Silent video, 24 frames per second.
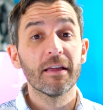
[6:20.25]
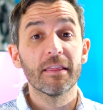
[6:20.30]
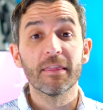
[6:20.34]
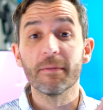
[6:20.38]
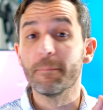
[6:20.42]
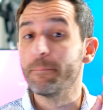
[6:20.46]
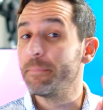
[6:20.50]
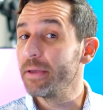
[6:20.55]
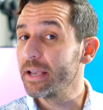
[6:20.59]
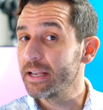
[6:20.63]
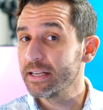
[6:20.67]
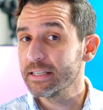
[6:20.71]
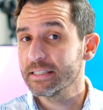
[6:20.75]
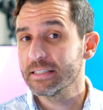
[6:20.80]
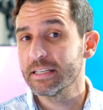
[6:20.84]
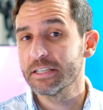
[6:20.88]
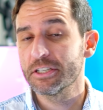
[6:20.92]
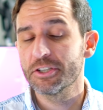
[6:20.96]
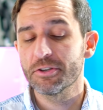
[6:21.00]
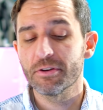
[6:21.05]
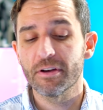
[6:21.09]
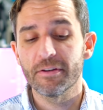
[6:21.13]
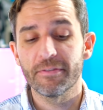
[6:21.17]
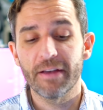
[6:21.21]
The biggest
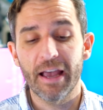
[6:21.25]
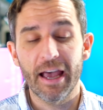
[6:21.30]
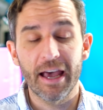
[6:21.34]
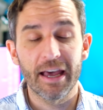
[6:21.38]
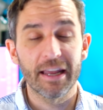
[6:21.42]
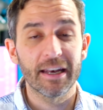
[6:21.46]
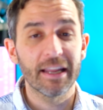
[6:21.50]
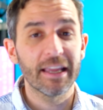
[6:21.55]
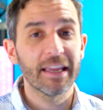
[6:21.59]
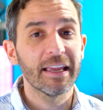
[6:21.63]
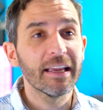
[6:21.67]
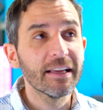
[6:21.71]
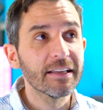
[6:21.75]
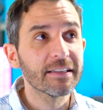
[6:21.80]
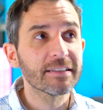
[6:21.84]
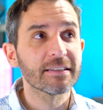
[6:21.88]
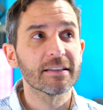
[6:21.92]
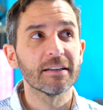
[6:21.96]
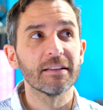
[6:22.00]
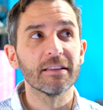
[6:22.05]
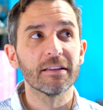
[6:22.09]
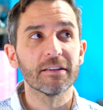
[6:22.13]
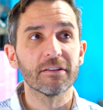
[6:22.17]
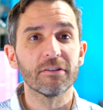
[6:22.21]
issue I've had is
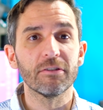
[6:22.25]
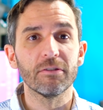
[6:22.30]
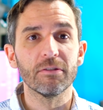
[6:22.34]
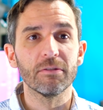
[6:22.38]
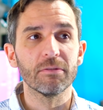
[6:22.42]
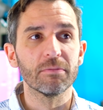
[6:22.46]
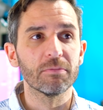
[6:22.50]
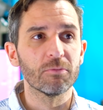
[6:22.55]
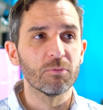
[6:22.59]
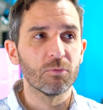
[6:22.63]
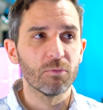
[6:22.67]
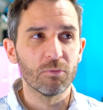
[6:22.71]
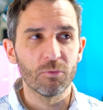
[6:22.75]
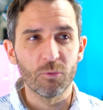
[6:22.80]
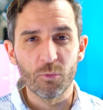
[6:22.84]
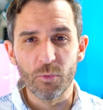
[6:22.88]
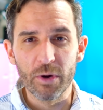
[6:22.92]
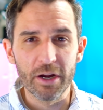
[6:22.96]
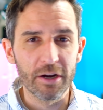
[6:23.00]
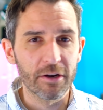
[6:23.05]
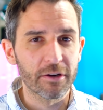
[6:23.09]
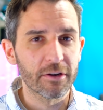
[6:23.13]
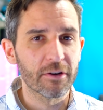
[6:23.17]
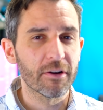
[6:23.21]
a little
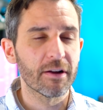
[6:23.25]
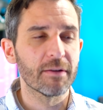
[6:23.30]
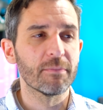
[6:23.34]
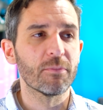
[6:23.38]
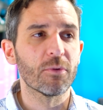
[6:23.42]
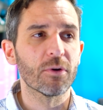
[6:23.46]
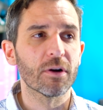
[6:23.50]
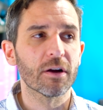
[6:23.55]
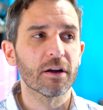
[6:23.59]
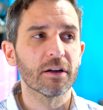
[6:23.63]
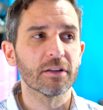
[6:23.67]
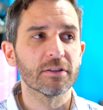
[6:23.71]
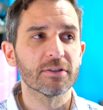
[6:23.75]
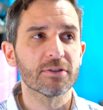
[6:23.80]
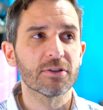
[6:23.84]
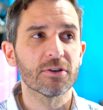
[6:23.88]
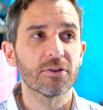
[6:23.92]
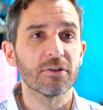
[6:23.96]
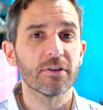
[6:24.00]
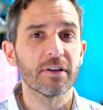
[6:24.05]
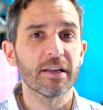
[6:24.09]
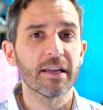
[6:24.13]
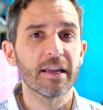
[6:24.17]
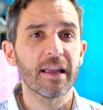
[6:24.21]
weirder and more
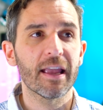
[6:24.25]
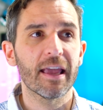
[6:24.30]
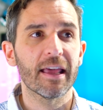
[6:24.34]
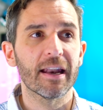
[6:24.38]
concerning,